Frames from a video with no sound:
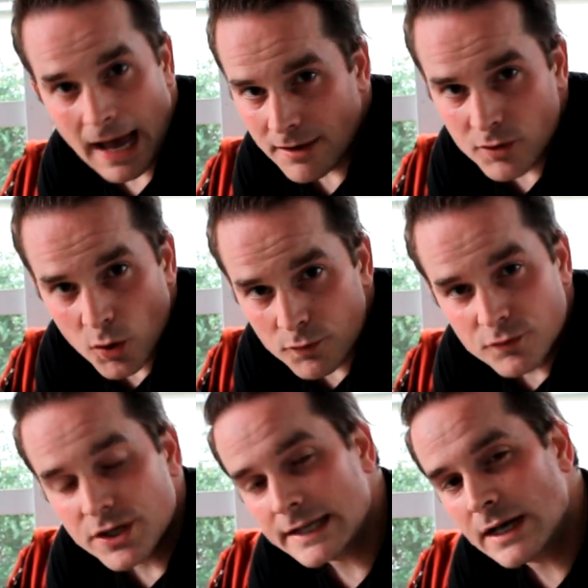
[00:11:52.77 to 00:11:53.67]
I don't know if
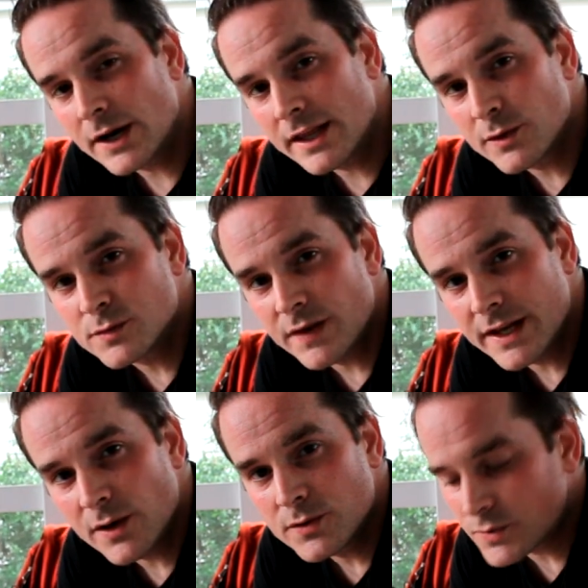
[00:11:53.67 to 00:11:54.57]
you've checked out any of those
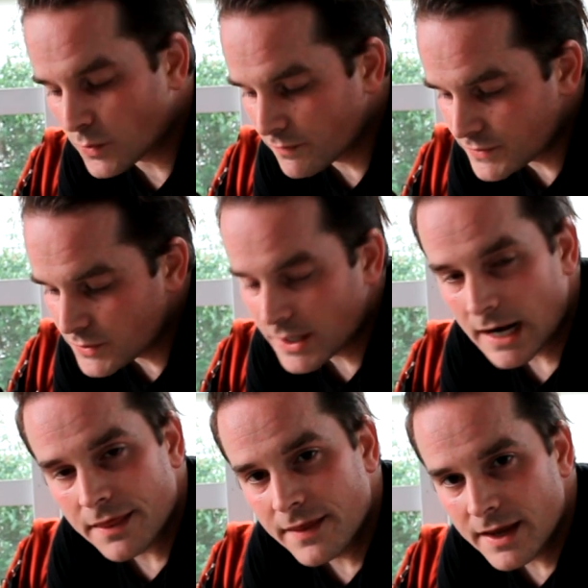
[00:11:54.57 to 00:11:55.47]
videos or if it's your
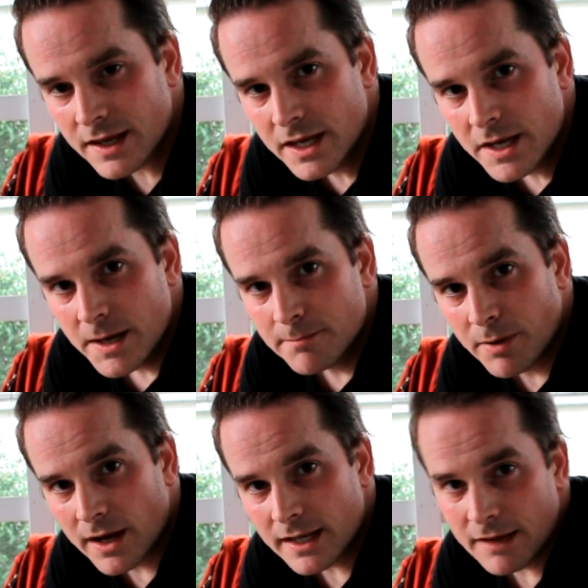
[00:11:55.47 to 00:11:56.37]
kind of thing,
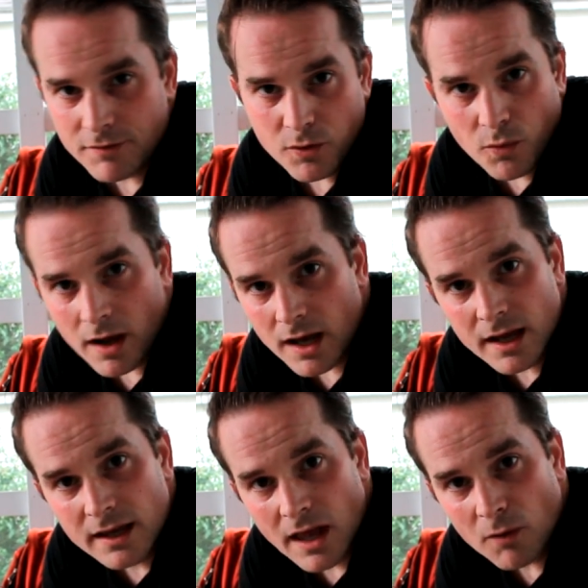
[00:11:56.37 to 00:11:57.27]
but if you want
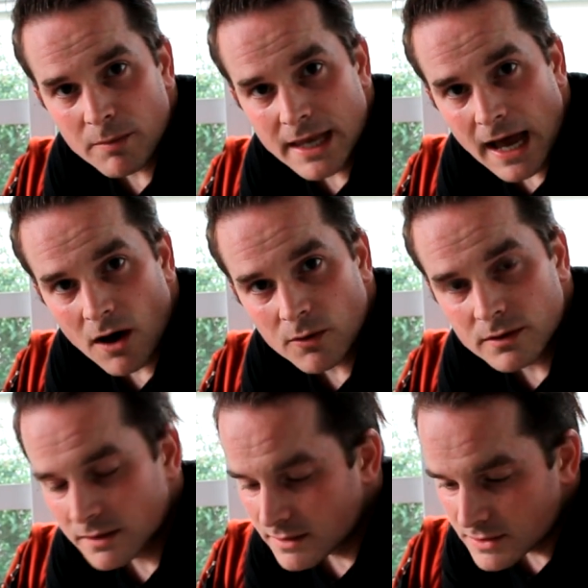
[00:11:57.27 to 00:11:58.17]
to help me out,
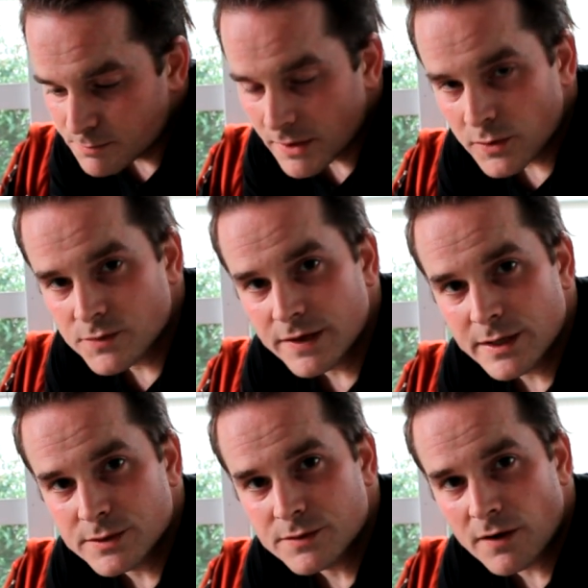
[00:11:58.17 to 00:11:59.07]
spread those
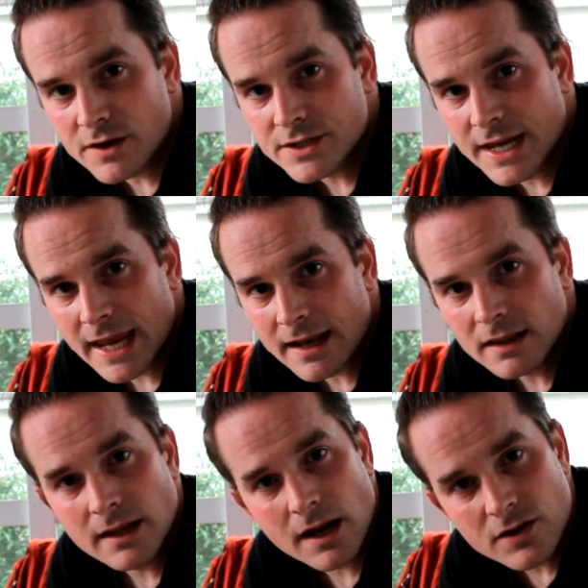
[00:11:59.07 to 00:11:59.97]
videos as far as you
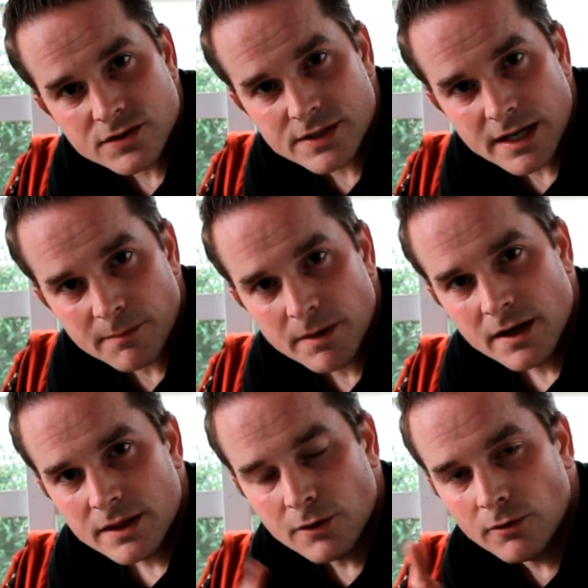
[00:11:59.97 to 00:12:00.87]
can. Let others see them.
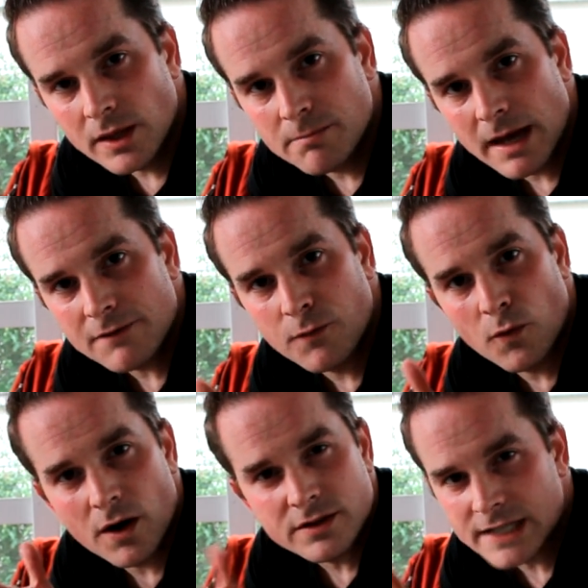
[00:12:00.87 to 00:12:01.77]
They're really meant
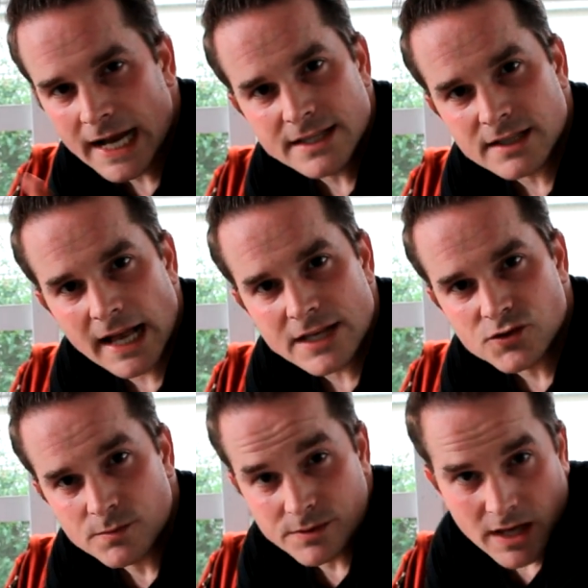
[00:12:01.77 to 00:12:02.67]
for science
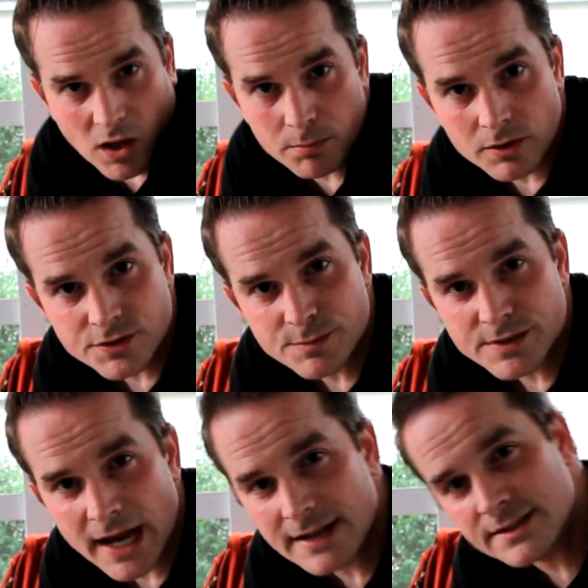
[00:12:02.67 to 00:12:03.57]
classrooms to help learn some
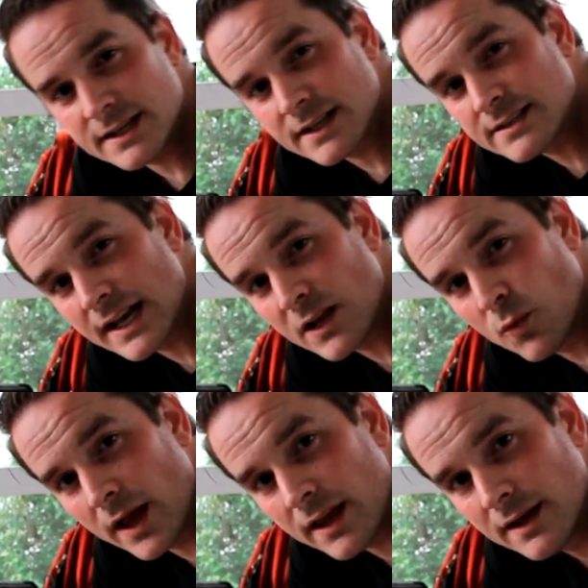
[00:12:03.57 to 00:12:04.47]
science in an exciting way.